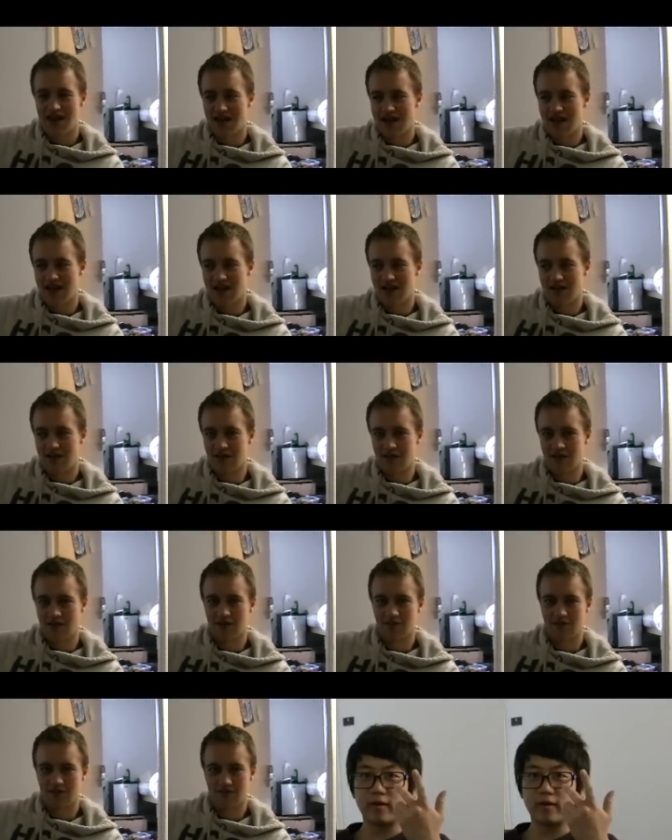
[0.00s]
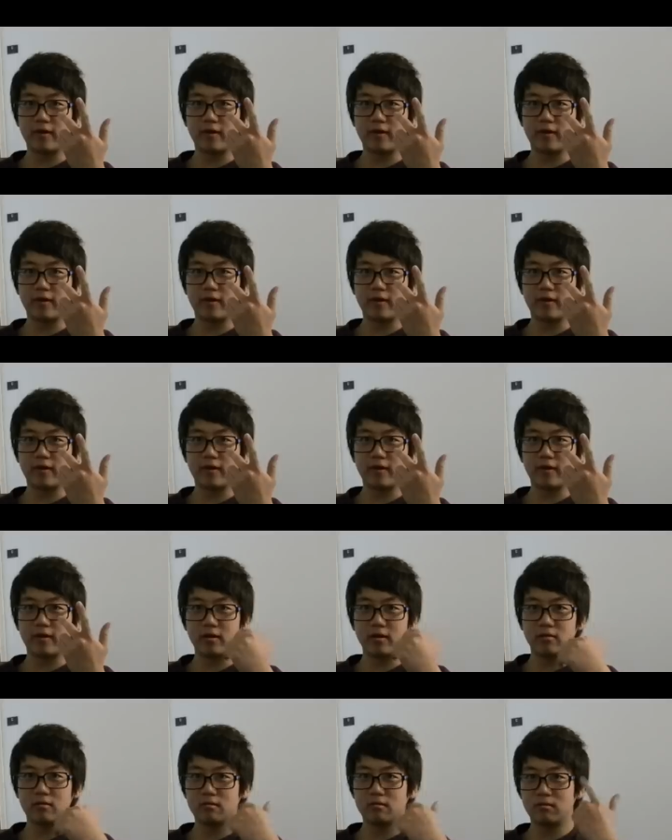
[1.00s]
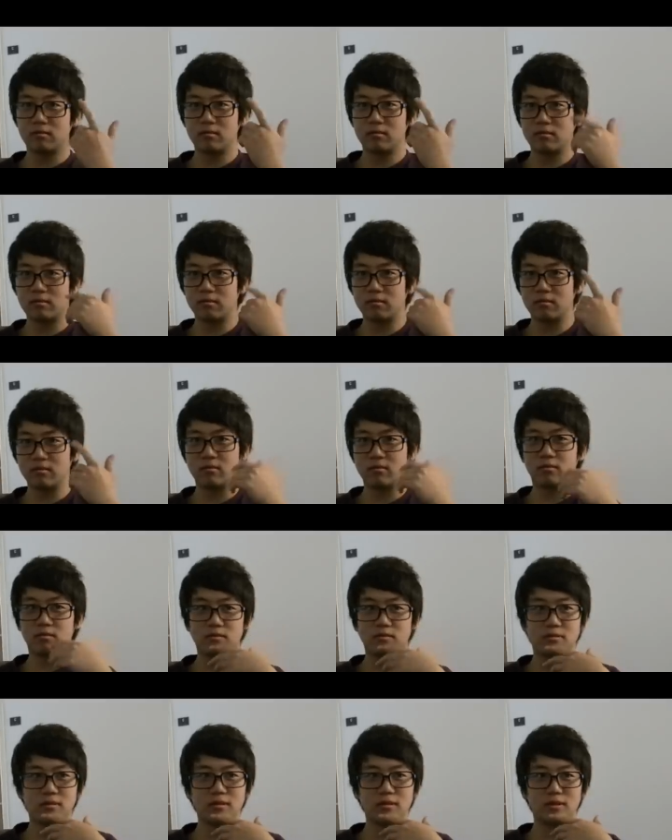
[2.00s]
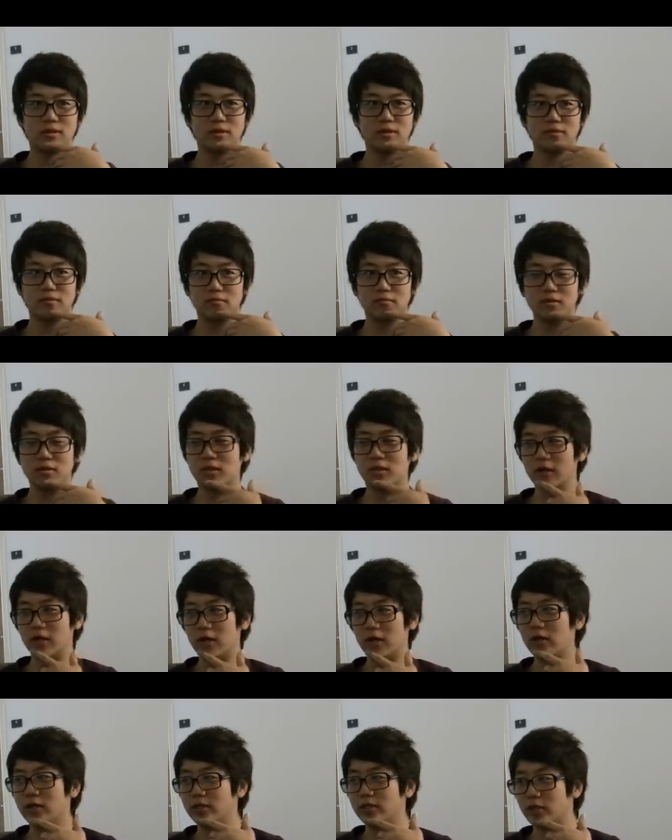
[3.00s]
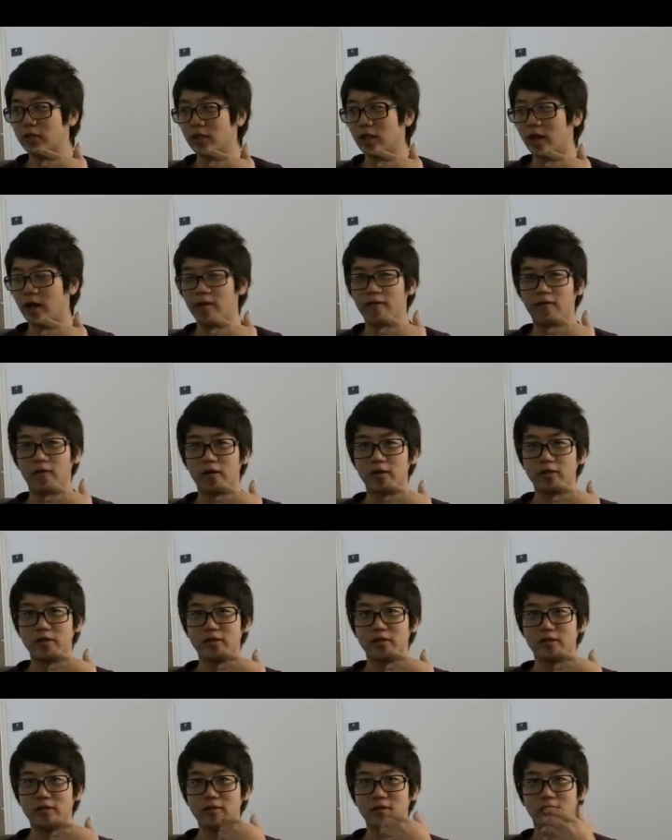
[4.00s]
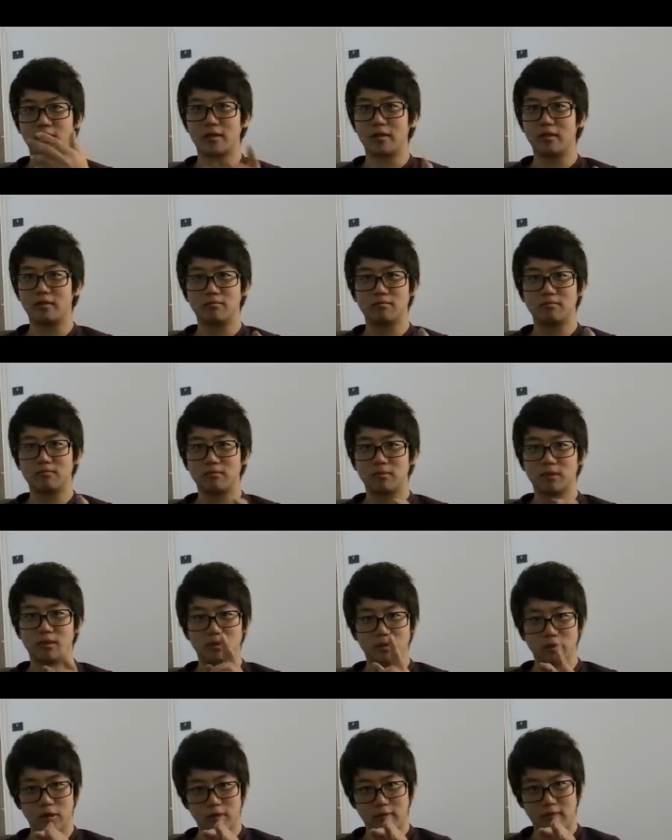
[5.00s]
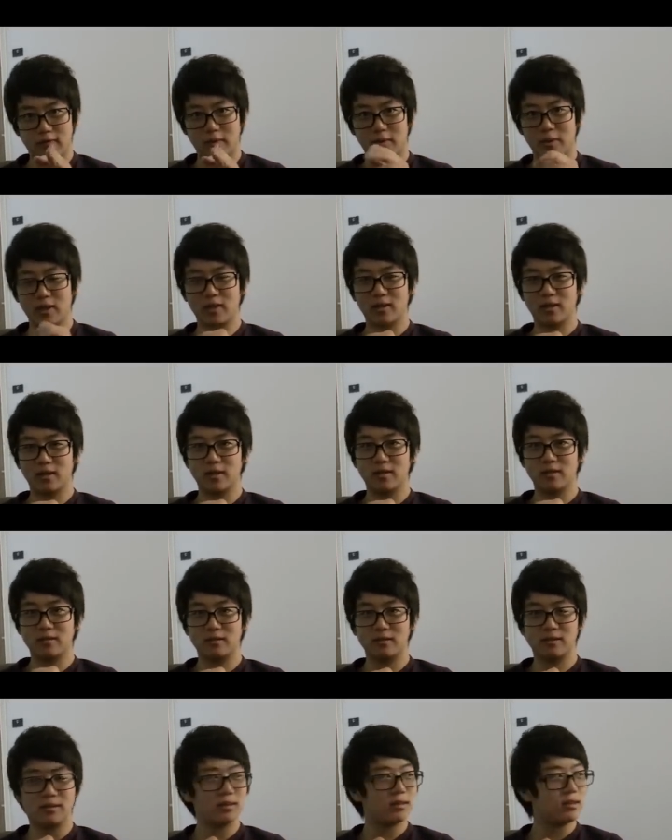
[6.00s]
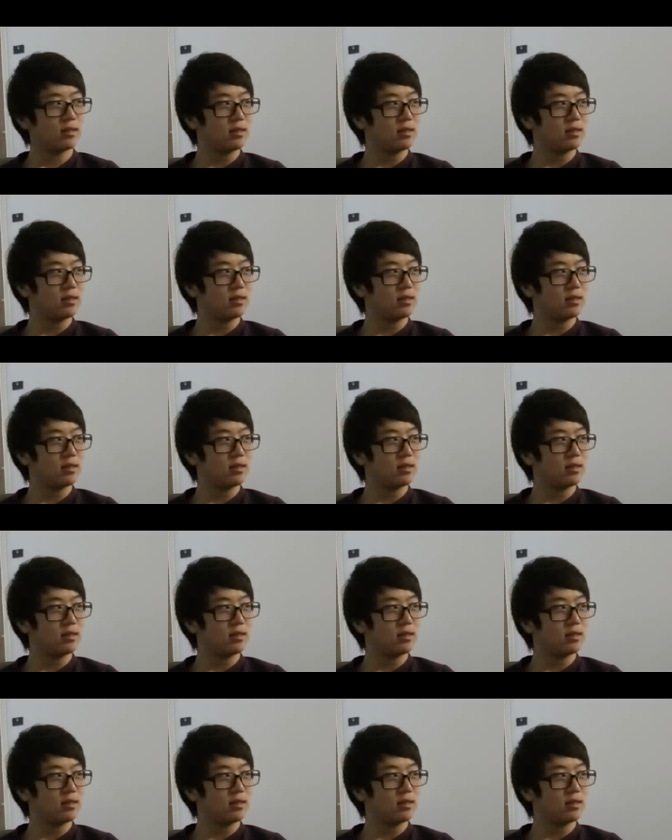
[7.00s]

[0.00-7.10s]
And yeah, how I feel. Mm-hmm. It's, good. it's good. There's a lot of original, like a Luke from England.